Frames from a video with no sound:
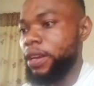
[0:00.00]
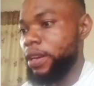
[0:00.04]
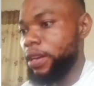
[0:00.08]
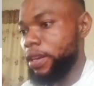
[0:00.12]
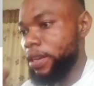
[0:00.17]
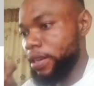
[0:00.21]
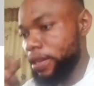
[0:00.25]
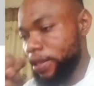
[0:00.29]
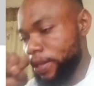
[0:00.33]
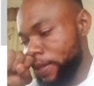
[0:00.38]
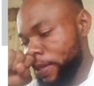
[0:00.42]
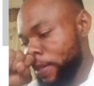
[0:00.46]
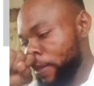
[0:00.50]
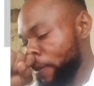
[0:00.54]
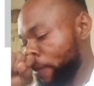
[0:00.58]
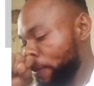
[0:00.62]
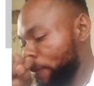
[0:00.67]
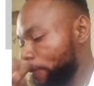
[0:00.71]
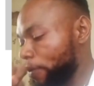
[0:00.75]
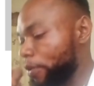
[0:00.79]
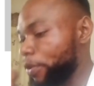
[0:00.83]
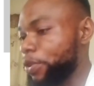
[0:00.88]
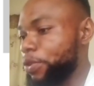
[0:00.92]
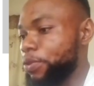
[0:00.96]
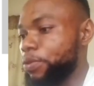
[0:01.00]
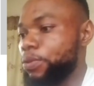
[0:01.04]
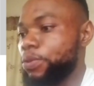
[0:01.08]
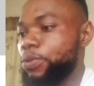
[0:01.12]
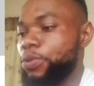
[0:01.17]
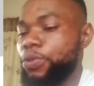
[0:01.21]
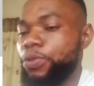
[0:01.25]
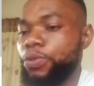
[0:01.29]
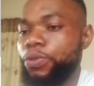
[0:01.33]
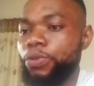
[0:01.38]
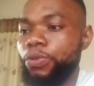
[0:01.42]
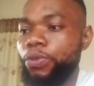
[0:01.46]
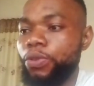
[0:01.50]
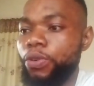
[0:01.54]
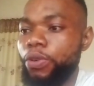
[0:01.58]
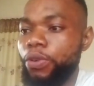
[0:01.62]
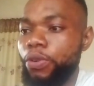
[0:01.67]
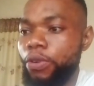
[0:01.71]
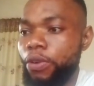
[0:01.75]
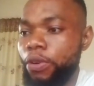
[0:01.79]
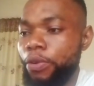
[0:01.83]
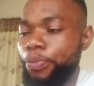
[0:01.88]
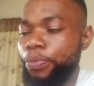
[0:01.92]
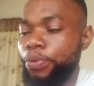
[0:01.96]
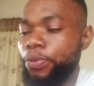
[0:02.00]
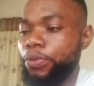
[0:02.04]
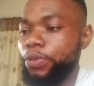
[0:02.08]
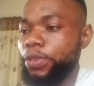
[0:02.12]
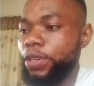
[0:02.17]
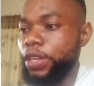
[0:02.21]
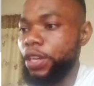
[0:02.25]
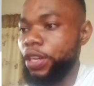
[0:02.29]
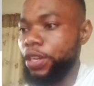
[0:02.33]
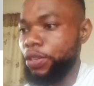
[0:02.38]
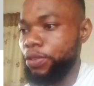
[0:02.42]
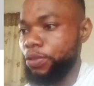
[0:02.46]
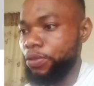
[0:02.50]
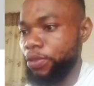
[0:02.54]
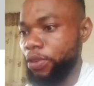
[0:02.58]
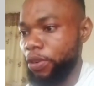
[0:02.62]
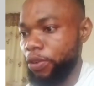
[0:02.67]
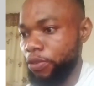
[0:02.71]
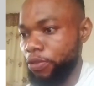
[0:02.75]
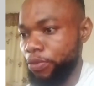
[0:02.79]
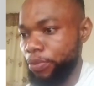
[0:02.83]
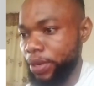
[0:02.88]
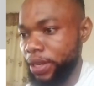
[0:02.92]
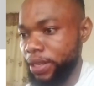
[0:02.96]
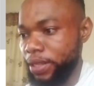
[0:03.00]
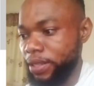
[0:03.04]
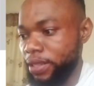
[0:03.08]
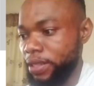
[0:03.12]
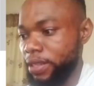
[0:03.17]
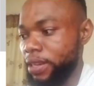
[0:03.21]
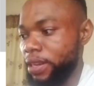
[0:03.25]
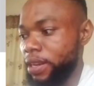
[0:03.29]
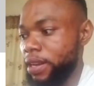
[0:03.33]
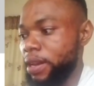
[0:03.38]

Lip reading: is for you to open a new document